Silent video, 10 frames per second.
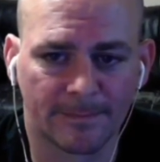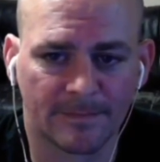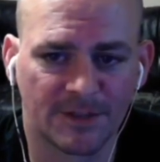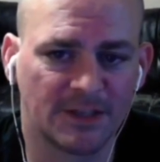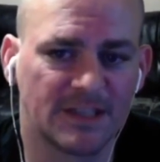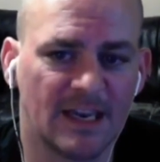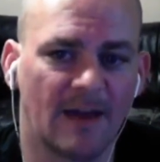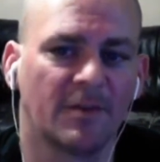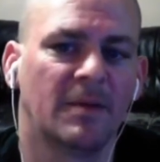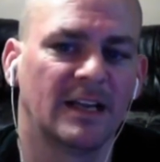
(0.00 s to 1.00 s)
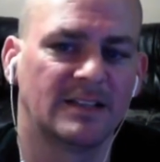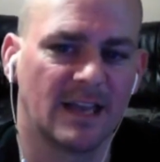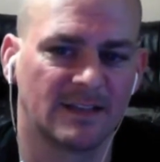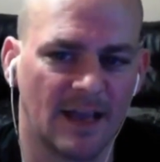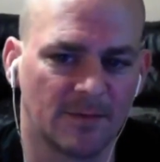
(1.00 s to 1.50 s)
You see everybody
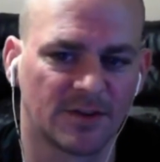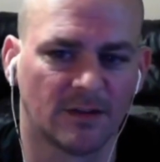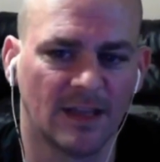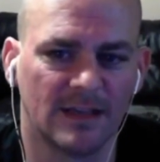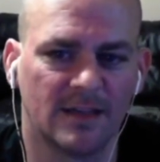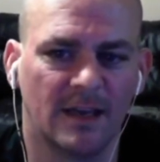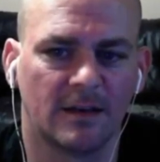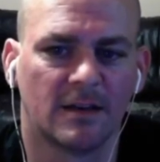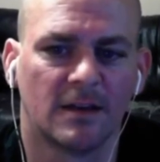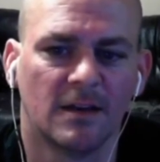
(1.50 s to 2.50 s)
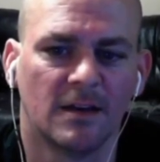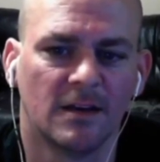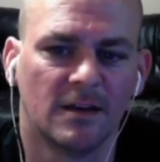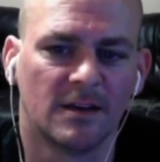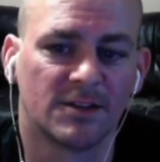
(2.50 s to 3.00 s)
takes damage on the last hit.
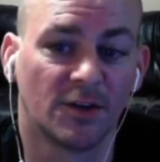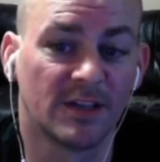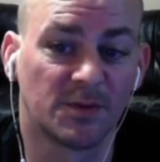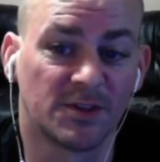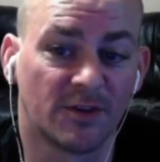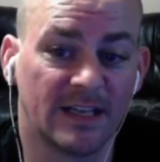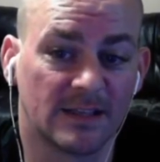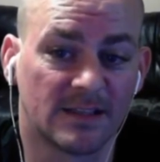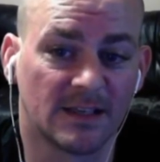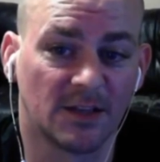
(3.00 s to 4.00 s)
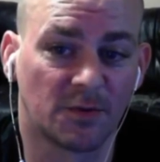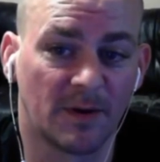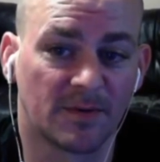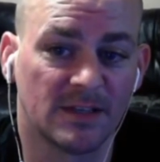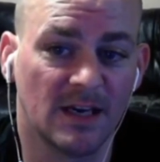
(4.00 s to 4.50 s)
So this one's already at
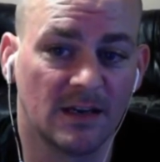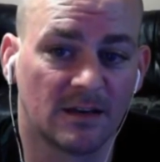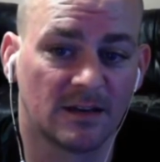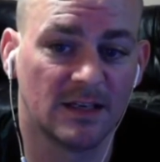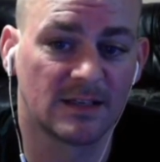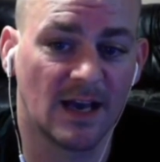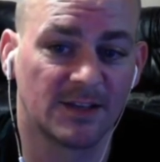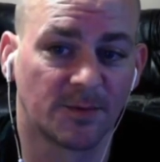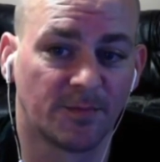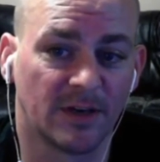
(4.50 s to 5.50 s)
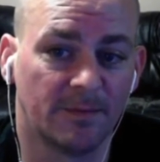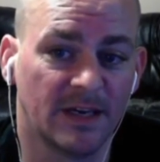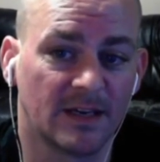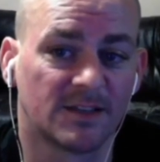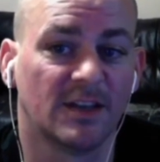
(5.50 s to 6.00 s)
63%. These guys are pretty
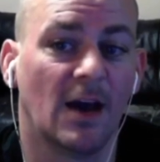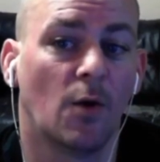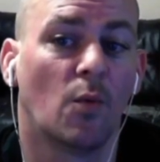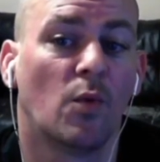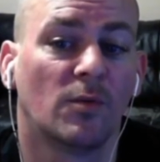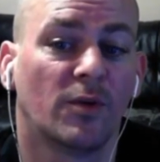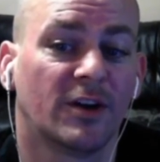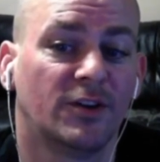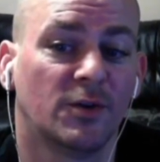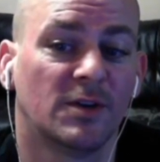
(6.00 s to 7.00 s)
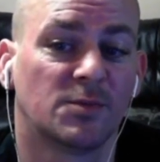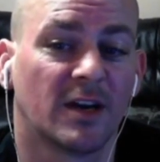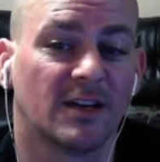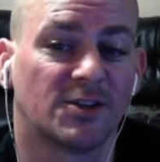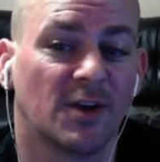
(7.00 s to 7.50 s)
big. So now what we're going to do is we're
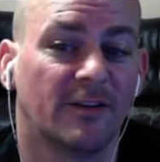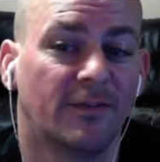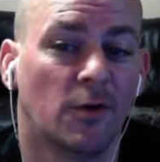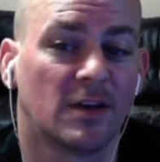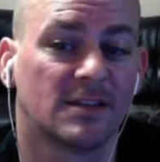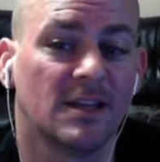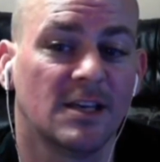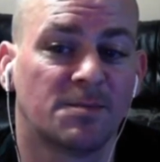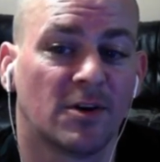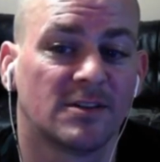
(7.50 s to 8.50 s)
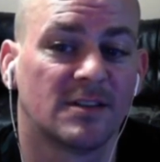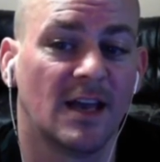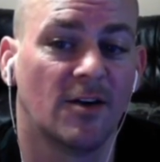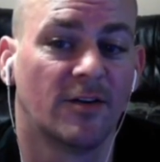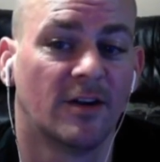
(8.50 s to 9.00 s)
going to try to focus these birds
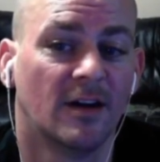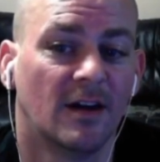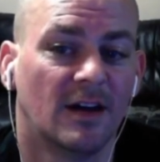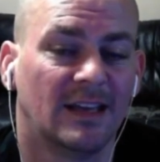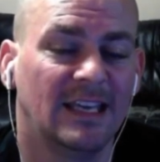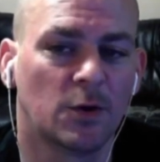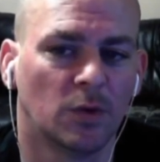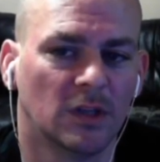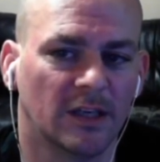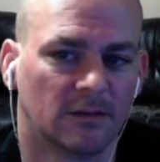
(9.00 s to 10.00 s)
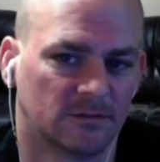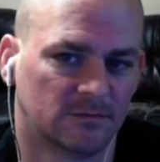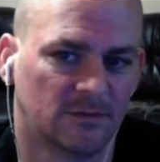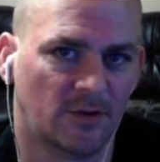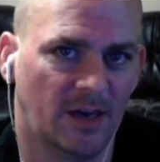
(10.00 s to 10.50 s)
down equally.
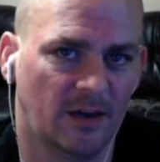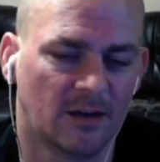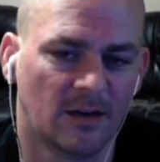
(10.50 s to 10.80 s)
Okay?